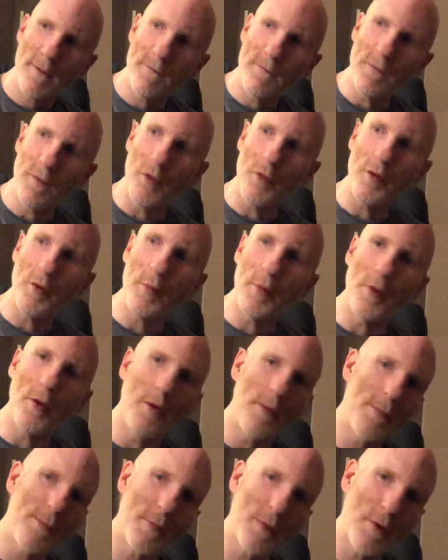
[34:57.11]

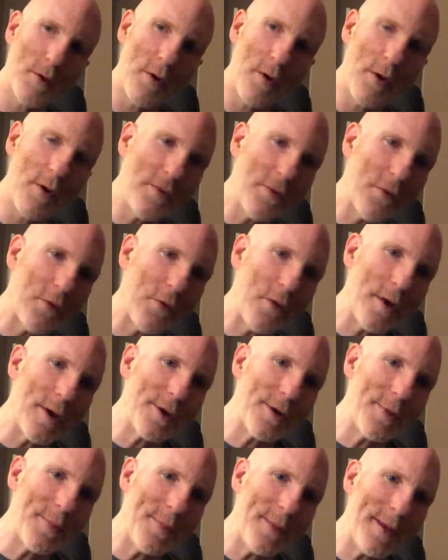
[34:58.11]
vulnerable, you're also going
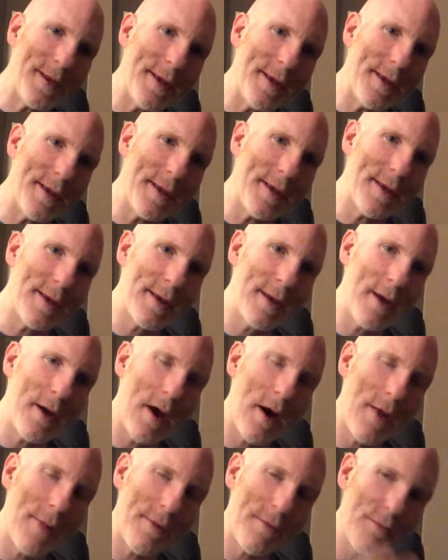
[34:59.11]
to be,
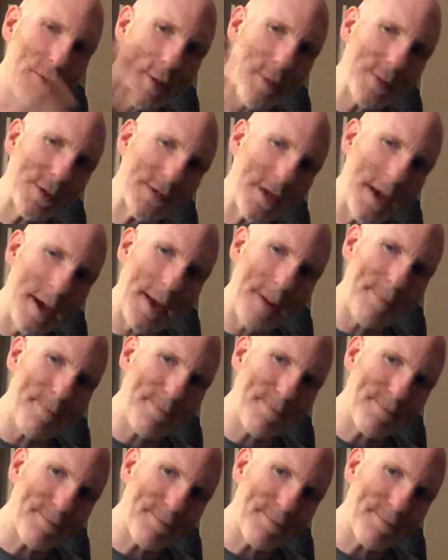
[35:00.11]
on the flip side,